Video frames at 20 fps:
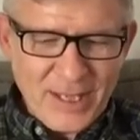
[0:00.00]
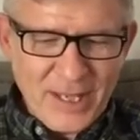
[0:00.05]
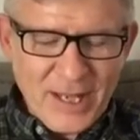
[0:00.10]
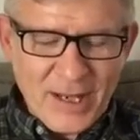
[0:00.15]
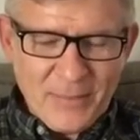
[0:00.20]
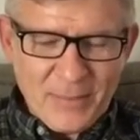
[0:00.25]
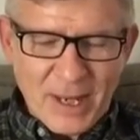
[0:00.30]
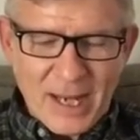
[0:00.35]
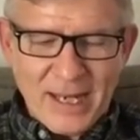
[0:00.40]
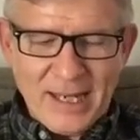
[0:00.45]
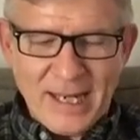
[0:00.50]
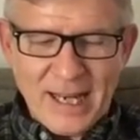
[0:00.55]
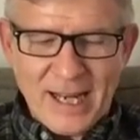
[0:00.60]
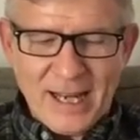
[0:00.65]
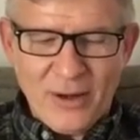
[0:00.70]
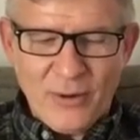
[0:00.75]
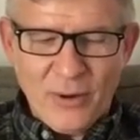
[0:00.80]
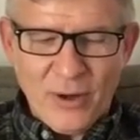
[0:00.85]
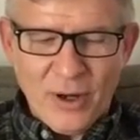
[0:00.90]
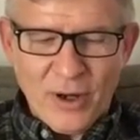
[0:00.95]
By
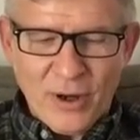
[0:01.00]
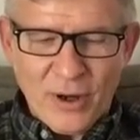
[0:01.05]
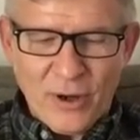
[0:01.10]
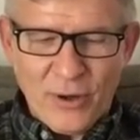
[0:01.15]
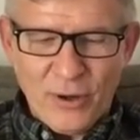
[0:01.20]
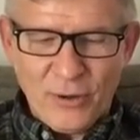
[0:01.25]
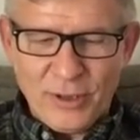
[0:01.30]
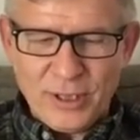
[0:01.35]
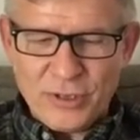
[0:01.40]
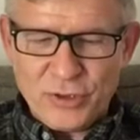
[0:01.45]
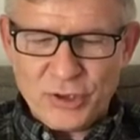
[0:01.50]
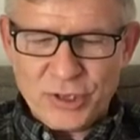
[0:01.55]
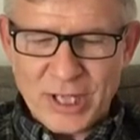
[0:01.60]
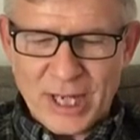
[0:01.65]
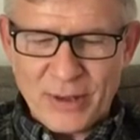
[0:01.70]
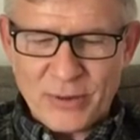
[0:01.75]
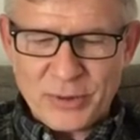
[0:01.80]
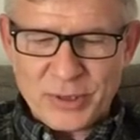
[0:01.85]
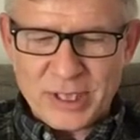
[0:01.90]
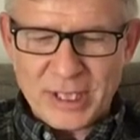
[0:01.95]
now, all this
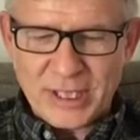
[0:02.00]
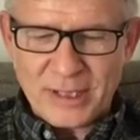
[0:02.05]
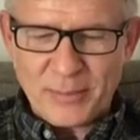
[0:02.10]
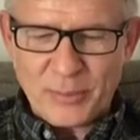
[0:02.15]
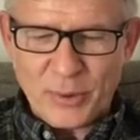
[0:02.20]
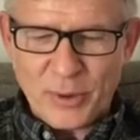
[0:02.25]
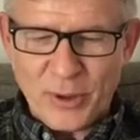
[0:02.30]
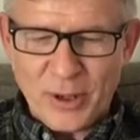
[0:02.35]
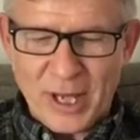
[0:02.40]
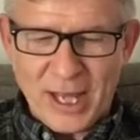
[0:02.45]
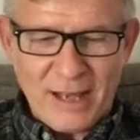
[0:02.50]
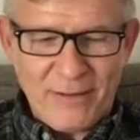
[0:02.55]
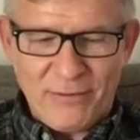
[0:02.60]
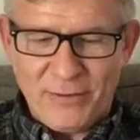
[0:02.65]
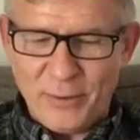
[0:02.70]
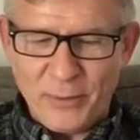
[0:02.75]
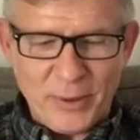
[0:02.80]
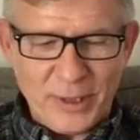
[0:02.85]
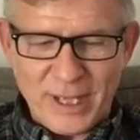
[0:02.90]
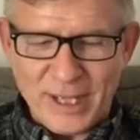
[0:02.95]
shouting had brought
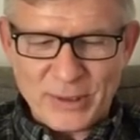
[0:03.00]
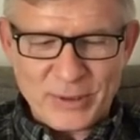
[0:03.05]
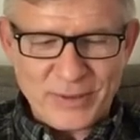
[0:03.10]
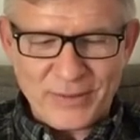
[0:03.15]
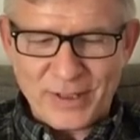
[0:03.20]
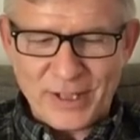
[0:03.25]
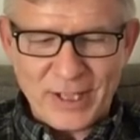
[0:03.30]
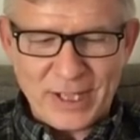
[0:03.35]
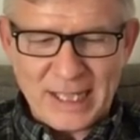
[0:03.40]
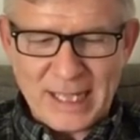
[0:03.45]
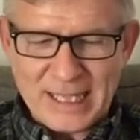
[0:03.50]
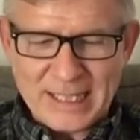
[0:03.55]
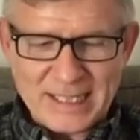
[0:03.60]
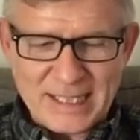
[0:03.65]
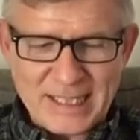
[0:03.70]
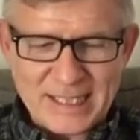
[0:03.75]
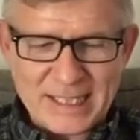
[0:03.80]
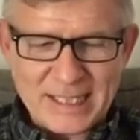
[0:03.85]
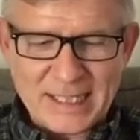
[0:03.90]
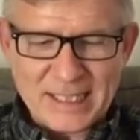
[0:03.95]
everyone out of their
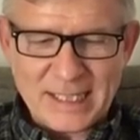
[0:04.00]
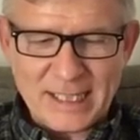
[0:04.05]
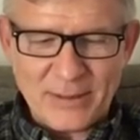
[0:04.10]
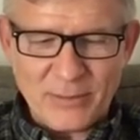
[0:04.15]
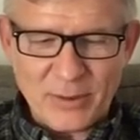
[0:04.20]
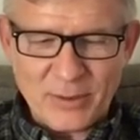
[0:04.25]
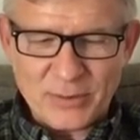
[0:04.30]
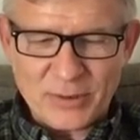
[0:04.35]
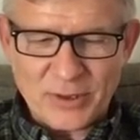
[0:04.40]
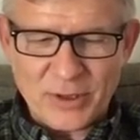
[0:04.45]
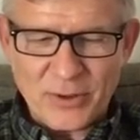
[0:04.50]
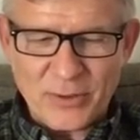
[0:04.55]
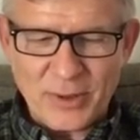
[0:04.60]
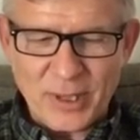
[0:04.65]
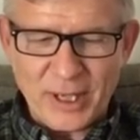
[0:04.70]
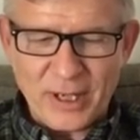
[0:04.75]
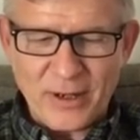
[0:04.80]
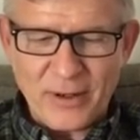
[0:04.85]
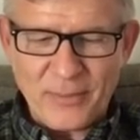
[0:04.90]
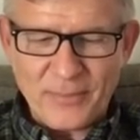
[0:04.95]
classes to see what was
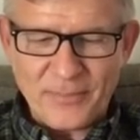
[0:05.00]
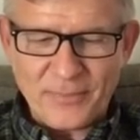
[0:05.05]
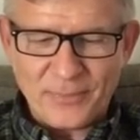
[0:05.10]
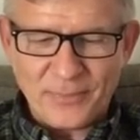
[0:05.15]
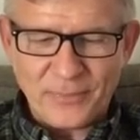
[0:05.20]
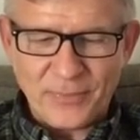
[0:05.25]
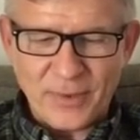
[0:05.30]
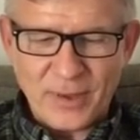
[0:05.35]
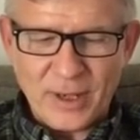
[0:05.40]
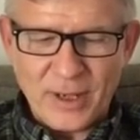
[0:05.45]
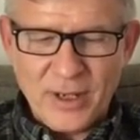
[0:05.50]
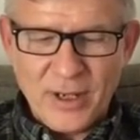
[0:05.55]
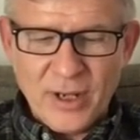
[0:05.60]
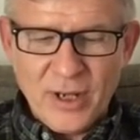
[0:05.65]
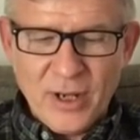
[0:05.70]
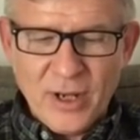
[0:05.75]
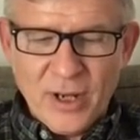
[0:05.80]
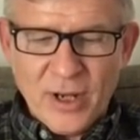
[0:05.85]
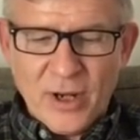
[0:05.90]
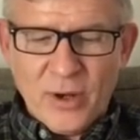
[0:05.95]
going on.
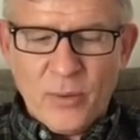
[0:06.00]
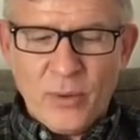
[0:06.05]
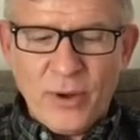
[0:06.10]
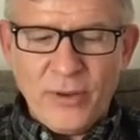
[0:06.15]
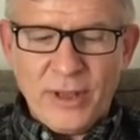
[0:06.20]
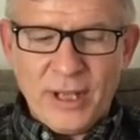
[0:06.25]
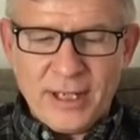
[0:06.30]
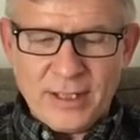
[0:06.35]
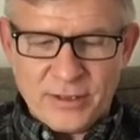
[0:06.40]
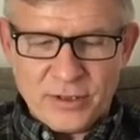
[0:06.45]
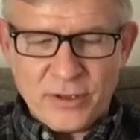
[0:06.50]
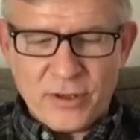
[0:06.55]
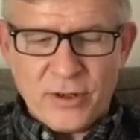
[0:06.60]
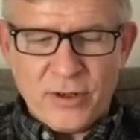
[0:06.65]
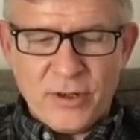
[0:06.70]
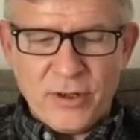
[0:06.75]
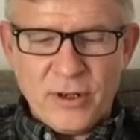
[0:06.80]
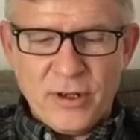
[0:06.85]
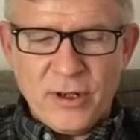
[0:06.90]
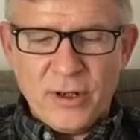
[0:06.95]
What they
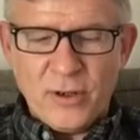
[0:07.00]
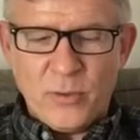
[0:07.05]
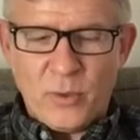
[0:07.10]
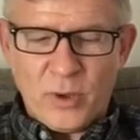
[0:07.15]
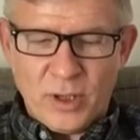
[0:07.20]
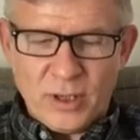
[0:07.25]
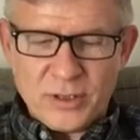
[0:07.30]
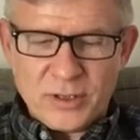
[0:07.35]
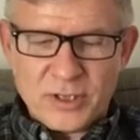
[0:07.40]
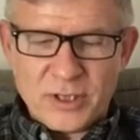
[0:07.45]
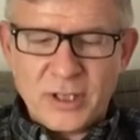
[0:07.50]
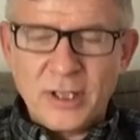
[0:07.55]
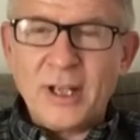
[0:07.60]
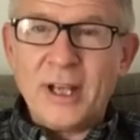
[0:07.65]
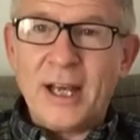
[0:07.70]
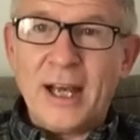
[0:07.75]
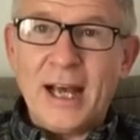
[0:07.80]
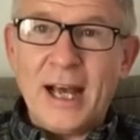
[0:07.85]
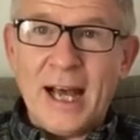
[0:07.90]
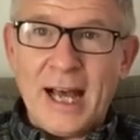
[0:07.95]
saw was
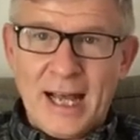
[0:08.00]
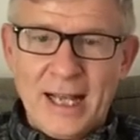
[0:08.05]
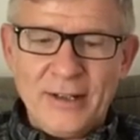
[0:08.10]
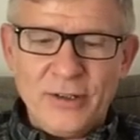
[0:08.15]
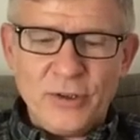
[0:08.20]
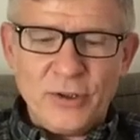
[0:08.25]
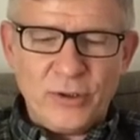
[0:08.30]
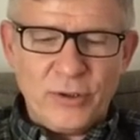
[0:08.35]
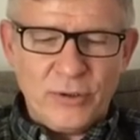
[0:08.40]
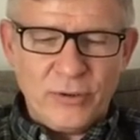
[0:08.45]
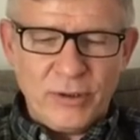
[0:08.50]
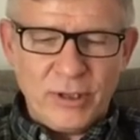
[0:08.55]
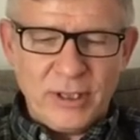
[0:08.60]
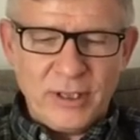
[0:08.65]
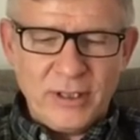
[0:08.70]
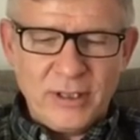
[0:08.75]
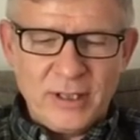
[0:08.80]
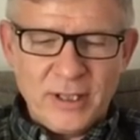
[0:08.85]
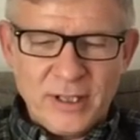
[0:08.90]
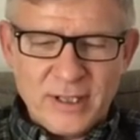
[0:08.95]
Aunt
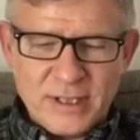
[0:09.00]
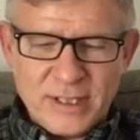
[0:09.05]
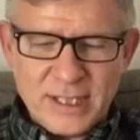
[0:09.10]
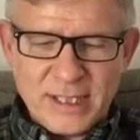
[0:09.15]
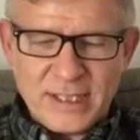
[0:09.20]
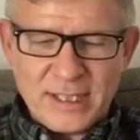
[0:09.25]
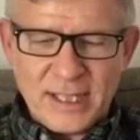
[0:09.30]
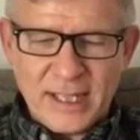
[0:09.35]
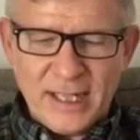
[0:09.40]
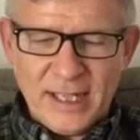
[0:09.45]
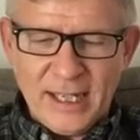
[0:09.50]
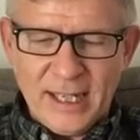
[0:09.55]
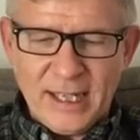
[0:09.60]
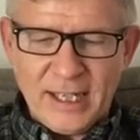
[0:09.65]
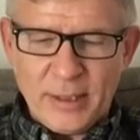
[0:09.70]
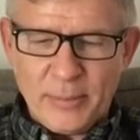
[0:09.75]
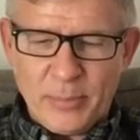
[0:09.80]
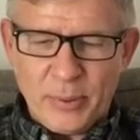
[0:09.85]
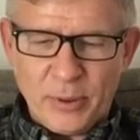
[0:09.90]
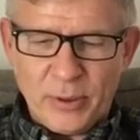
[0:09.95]
Dora sitting in
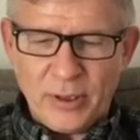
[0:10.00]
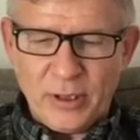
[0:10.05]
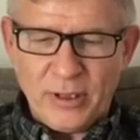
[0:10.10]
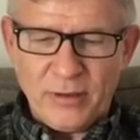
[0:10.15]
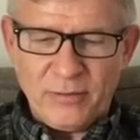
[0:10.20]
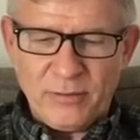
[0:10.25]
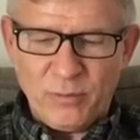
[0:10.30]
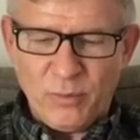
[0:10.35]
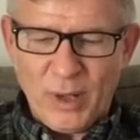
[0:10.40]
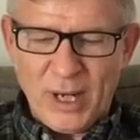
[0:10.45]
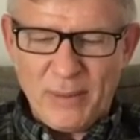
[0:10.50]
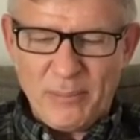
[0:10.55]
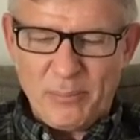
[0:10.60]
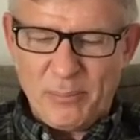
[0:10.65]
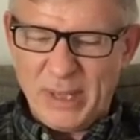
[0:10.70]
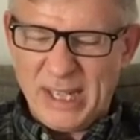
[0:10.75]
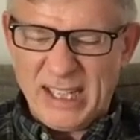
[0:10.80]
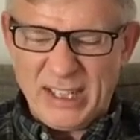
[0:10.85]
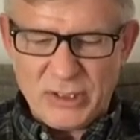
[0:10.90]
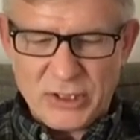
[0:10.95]
a puddle of wet
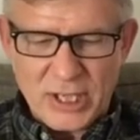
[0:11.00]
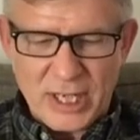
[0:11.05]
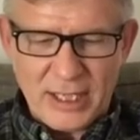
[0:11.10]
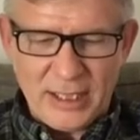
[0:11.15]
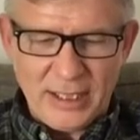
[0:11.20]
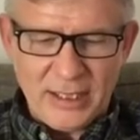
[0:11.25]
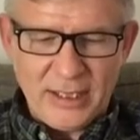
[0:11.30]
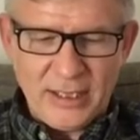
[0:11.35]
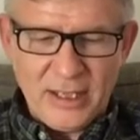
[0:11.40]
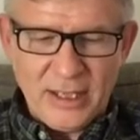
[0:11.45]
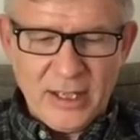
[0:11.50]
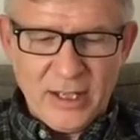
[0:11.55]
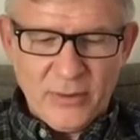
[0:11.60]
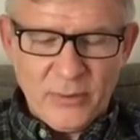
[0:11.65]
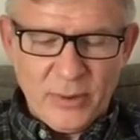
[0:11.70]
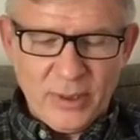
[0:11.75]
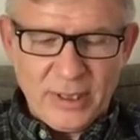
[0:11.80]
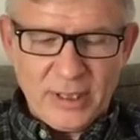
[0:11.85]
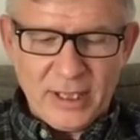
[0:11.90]
pink jelly with a